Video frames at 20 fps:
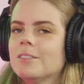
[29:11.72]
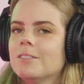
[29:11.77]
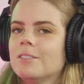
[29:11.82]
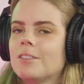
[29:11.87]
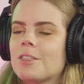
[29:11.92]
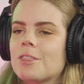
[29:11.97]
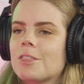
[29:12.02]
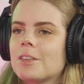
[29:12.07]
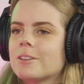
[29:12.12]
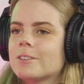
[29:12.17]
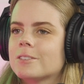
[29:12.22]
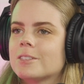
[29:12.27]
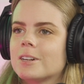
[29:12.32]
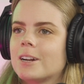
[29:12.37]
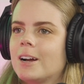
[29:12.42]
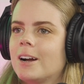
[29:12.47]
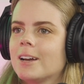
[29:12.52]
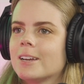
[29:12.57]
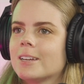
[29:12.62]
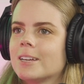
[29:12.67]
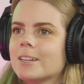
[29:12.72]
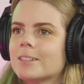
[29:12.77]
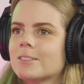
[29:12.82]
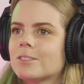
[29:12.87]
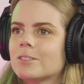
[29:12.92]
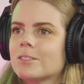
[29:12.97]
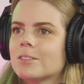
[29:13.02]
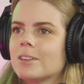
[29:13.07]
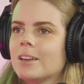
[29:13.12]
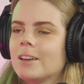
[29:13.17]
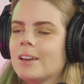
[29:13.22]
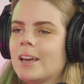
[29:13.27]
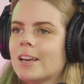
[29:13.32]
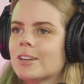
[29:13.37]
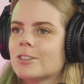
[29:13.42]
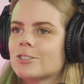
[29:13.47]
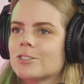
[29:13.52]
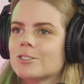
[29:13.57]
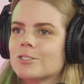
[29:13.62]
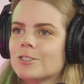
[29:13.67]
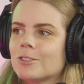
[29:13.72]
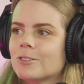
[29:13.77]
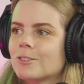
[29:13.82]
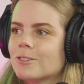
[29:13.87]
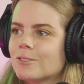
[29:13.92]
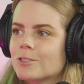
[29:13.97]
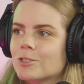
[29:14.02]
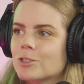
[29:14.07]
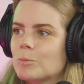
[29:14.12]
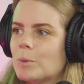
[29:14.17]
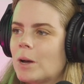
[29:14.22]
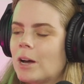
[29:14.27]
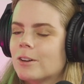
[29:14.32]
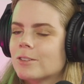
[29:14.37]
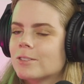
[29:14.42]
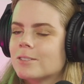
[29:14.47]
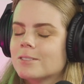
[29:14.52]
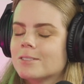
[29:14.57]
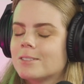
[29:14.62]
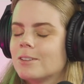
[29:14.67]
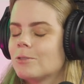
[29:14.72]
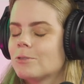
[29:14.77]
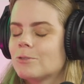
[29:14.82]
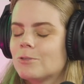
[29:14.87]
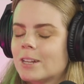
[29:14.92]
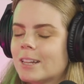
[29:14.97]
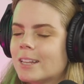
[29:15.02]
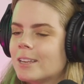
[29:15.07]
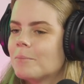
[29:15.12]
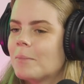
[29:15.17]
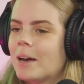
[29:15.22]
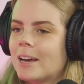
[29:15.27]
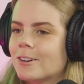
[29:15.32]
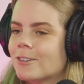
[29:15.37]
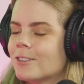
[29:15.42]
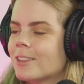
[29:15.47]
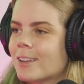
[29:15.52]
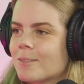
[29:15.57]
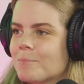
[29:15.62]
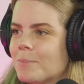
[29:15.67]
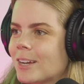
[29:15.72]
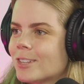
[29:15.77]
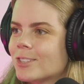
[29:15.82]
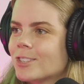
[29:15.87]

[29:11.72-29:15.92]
the things that I get anxious and nervous about don't really matter that much.